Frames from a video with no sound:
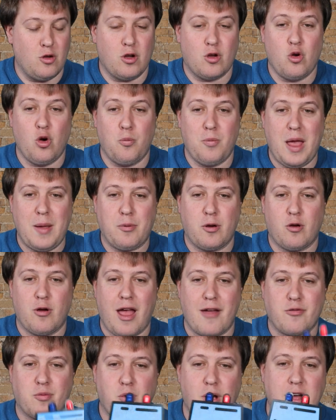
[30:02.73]
a cool paper
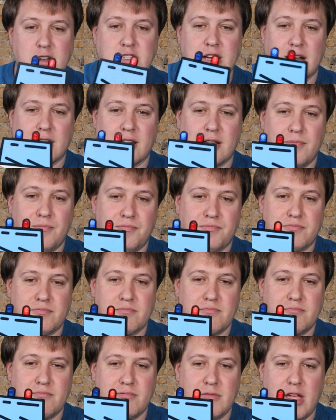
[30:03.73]
craft project. Paper
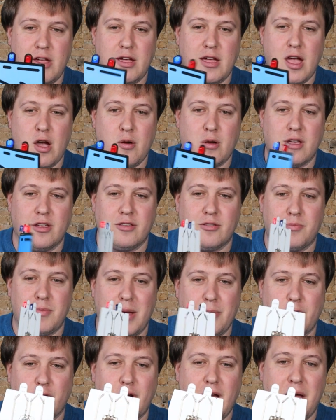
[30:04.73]
craft. There you go, because
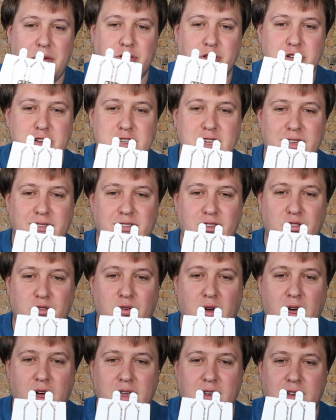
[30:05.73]
paper yeah. crafts are just as
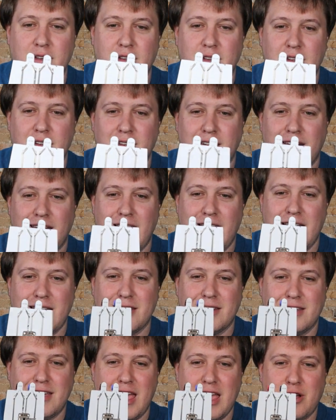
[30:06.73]
fun.
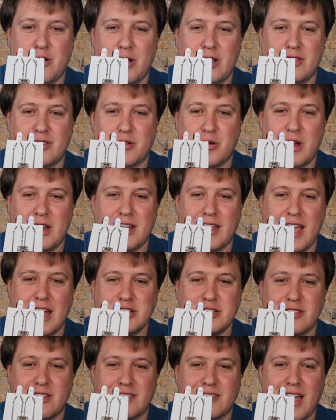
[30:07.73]
And yay, green screen
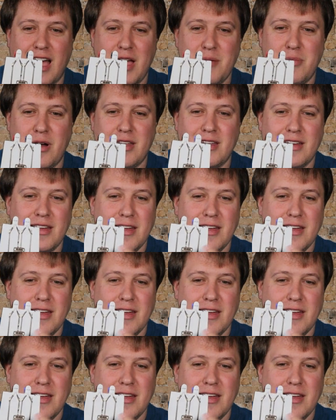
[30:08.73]
catching this guy. But